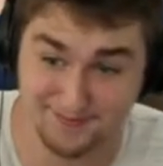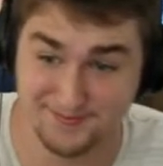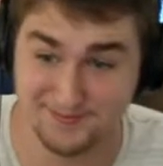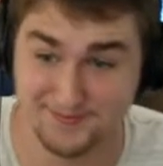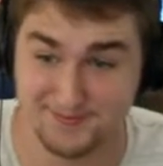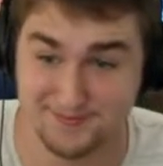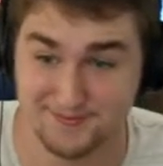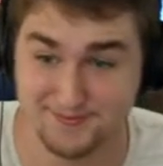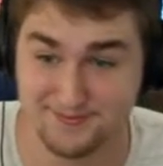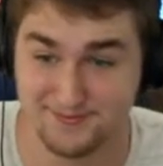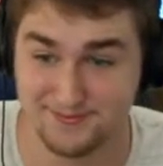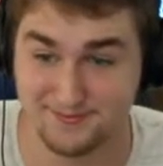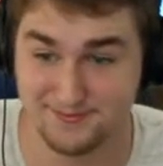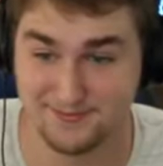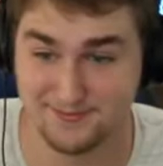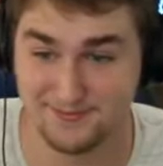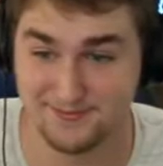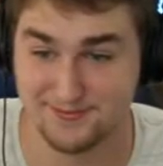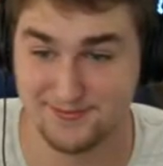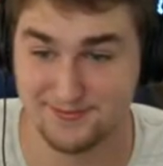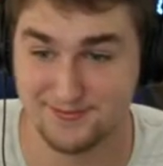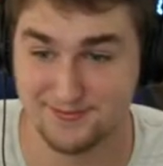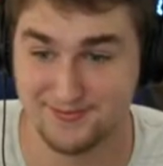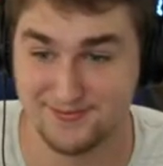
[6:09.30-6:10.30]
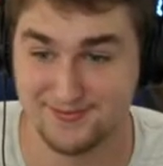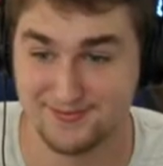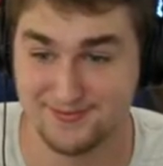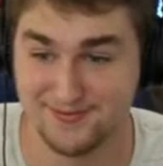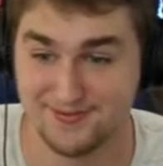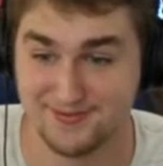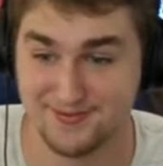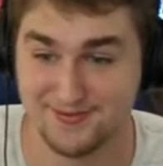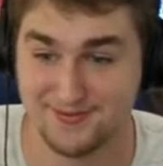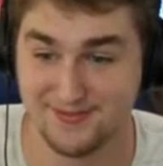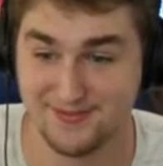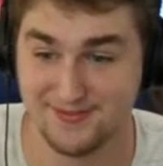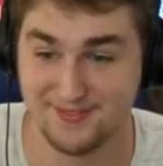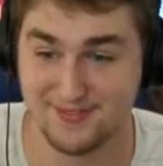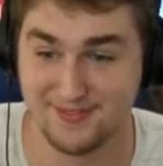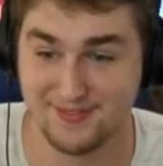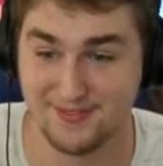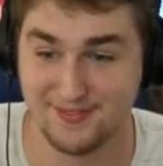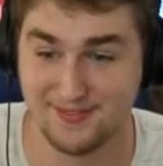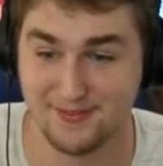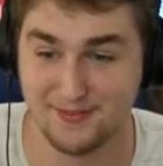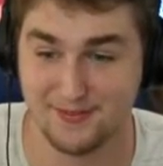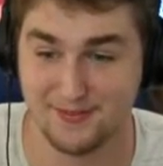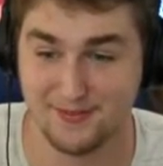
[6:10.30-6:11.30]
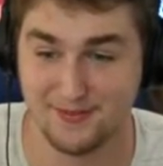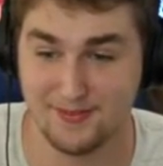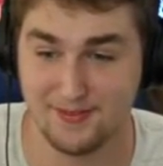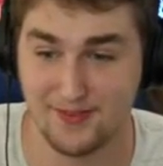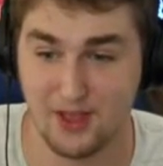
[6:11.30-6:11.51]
[no speech]